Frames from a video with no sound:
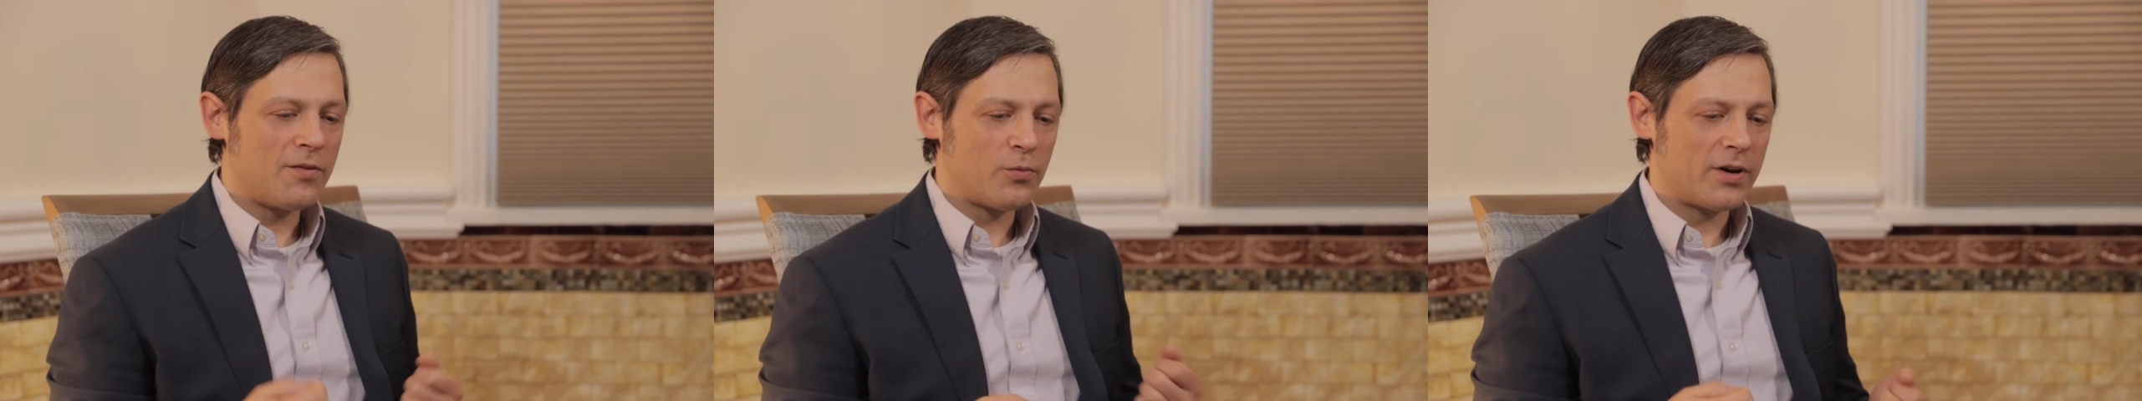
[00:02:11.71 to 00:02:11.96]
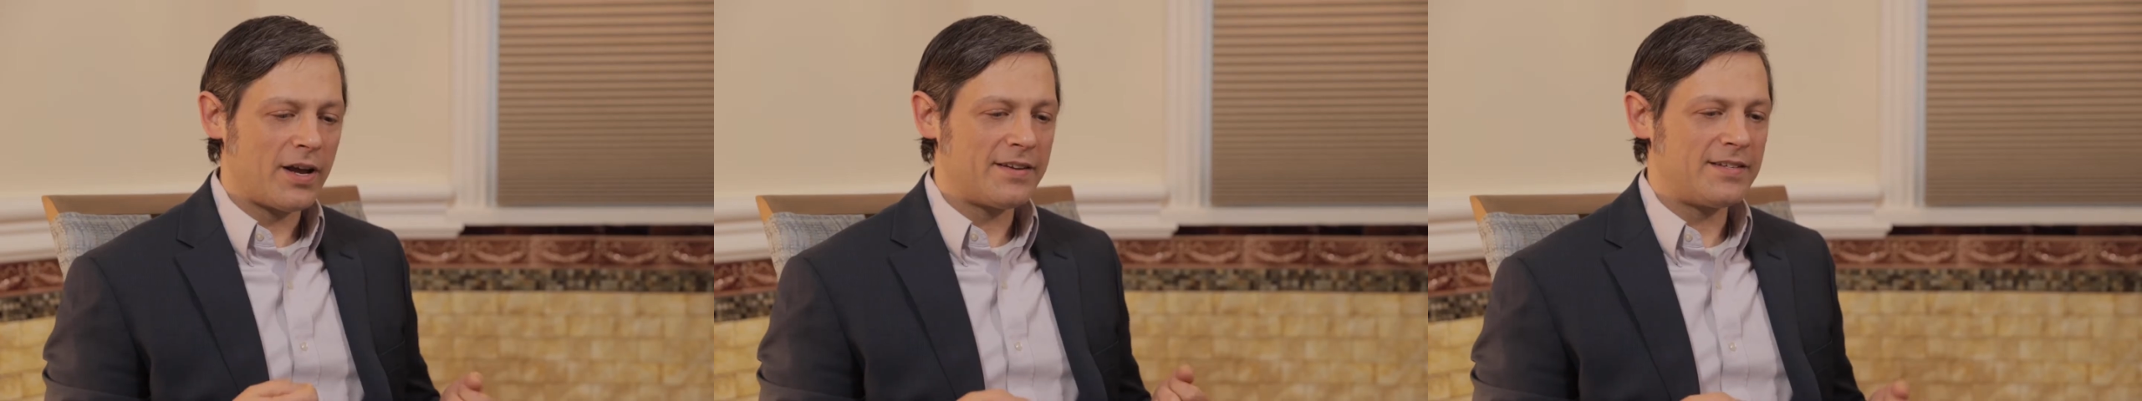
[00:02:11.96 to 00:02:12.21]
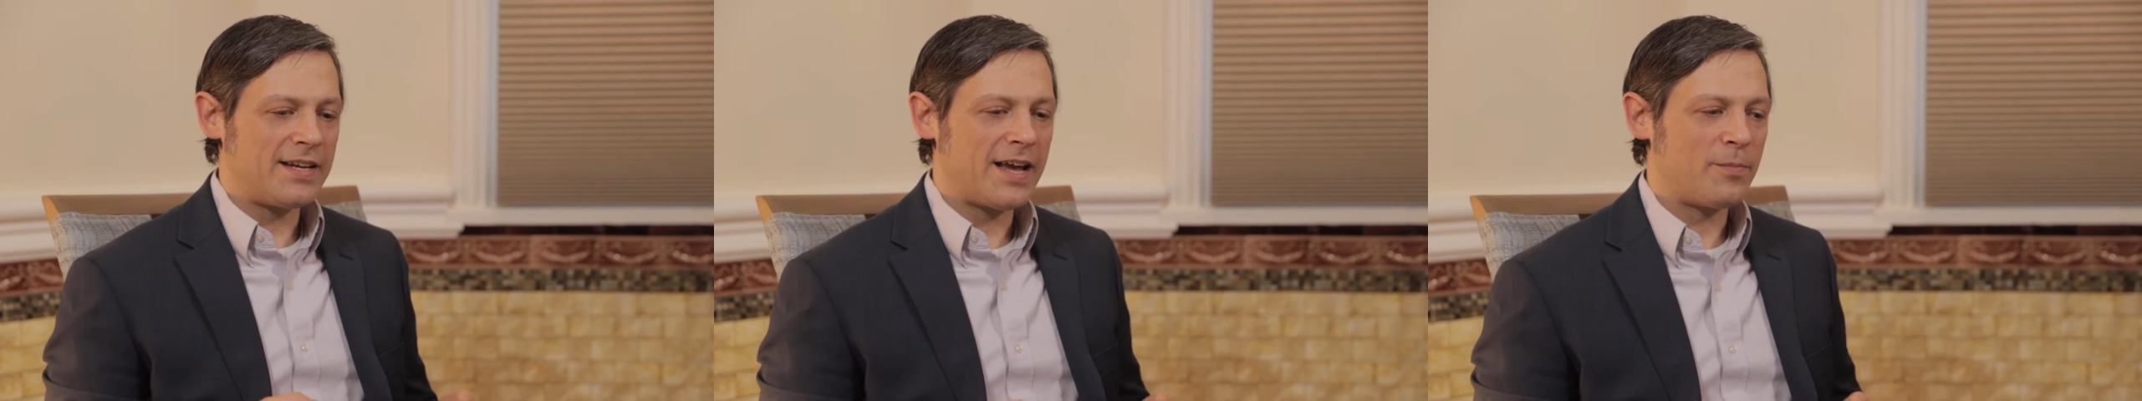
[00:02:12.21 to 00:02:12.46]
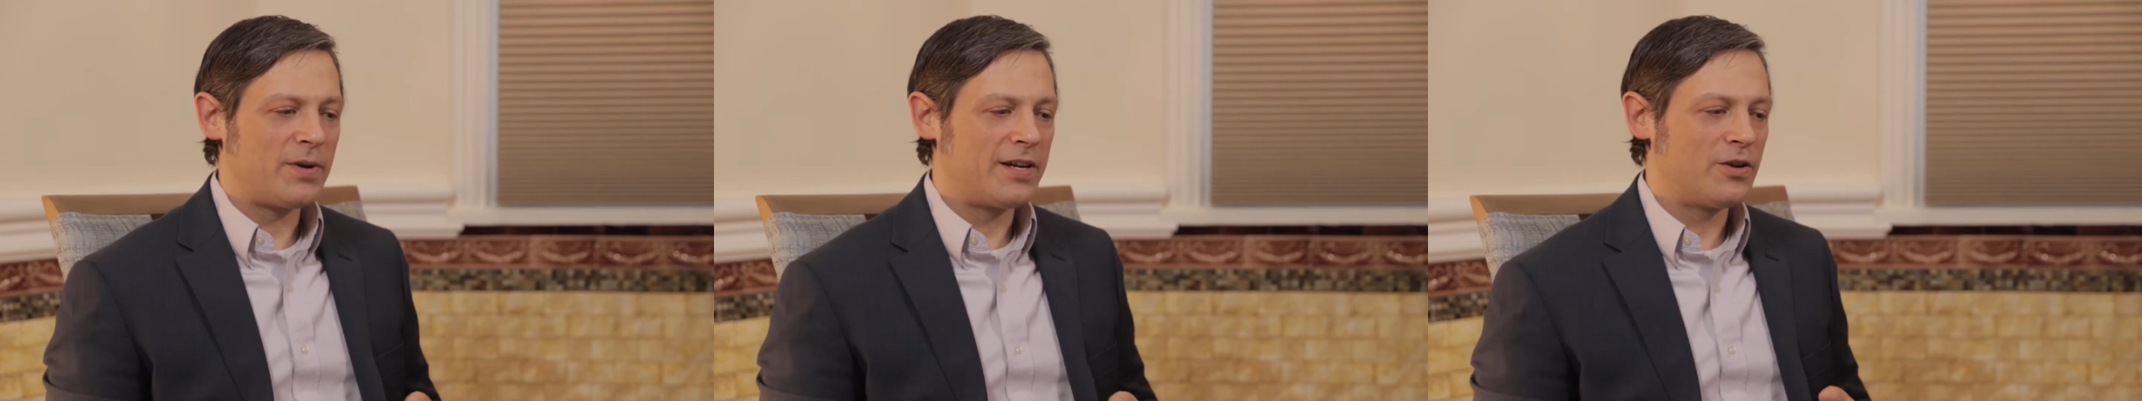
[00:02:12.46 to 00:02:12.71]
of what I see
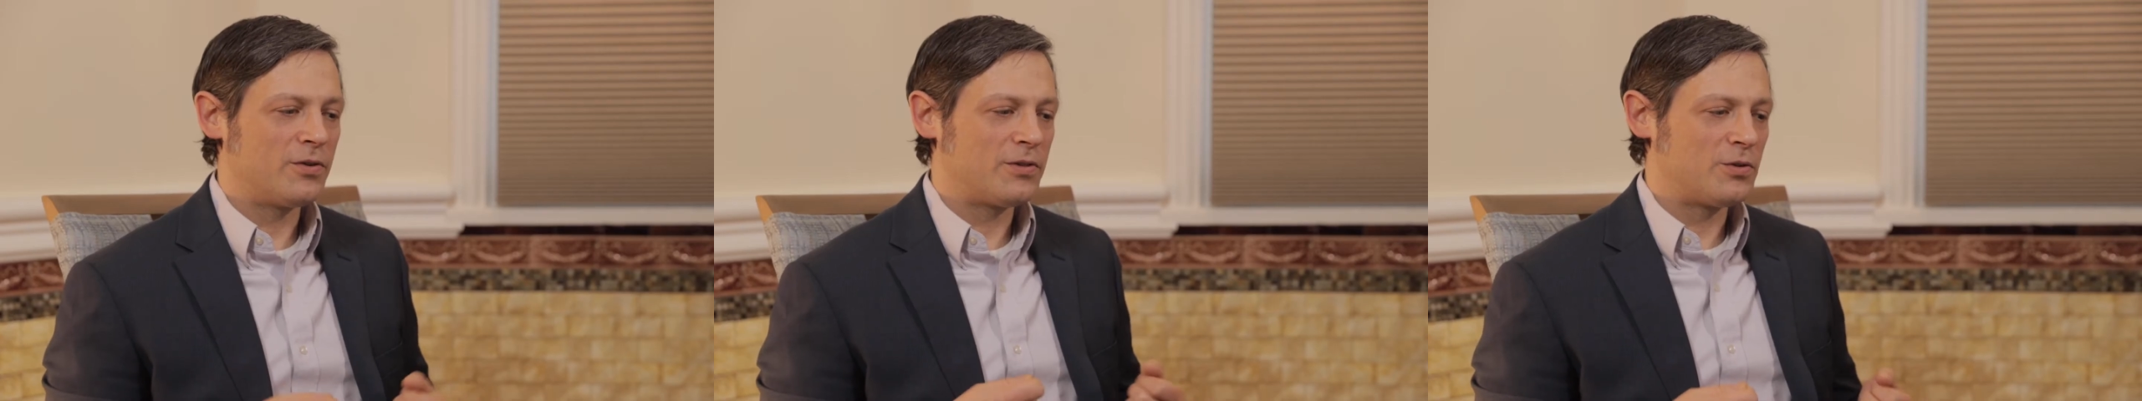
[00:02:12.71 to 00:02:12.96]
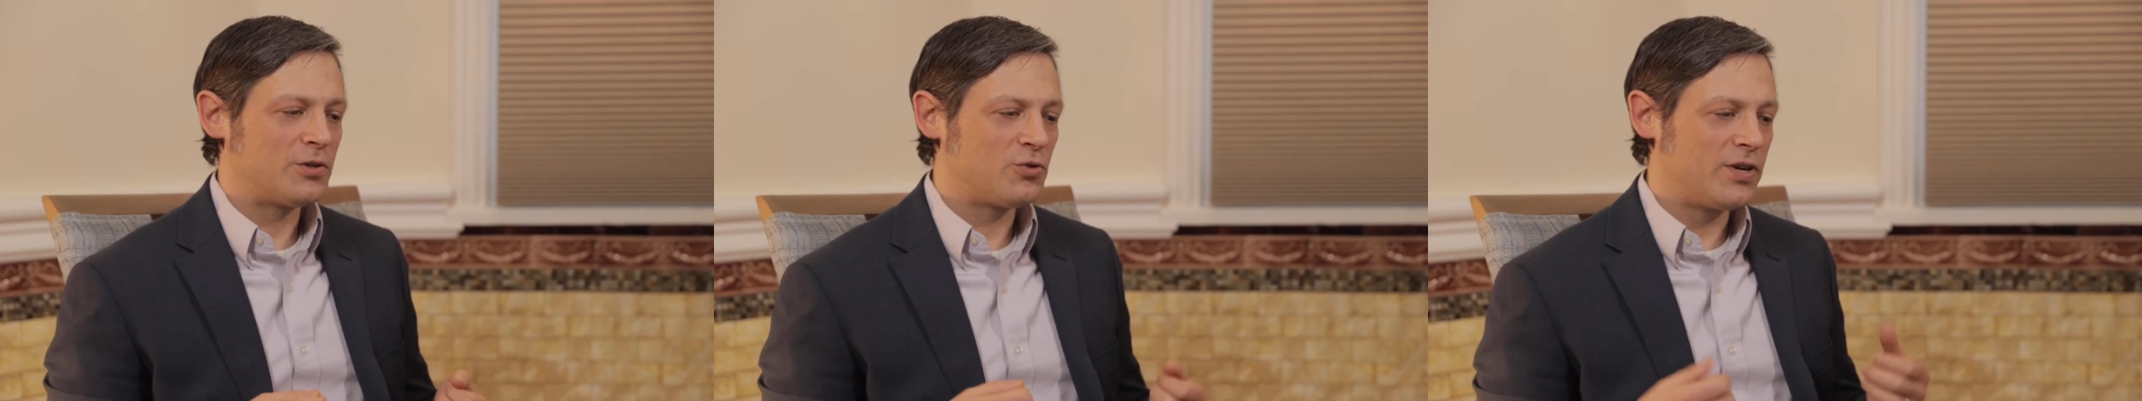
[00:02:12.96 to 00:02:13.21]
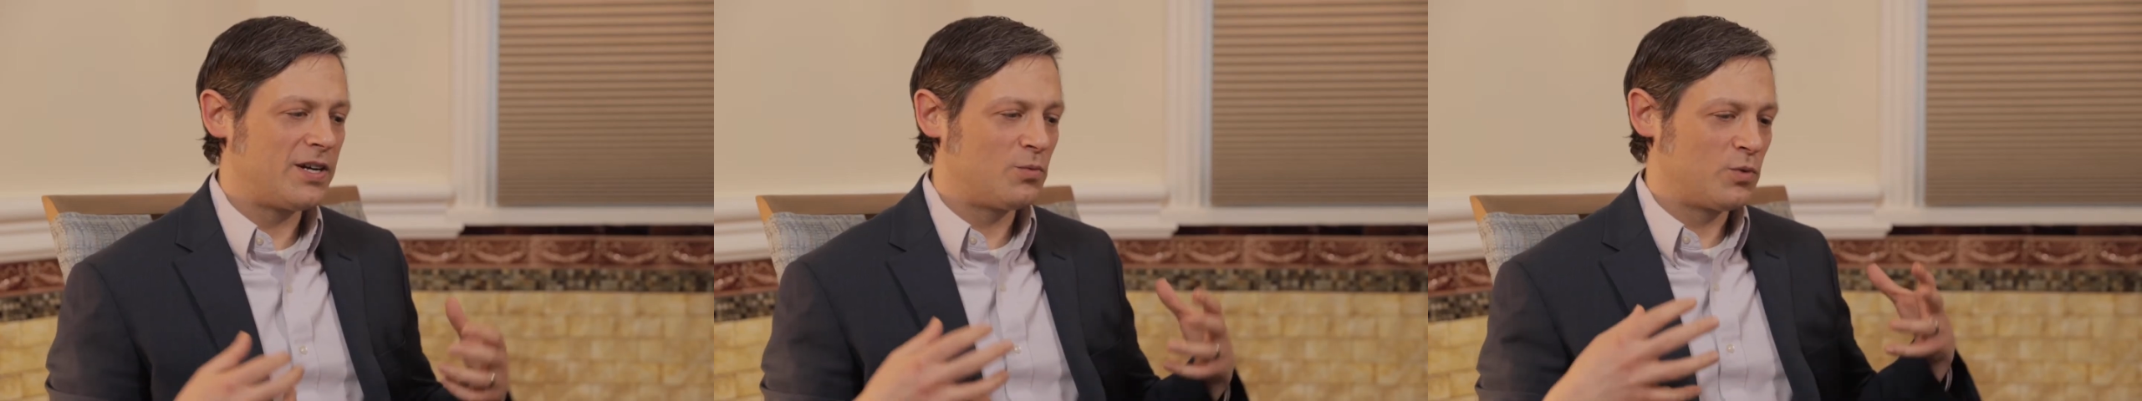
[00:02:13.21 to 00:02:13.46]
happening here at the retreat,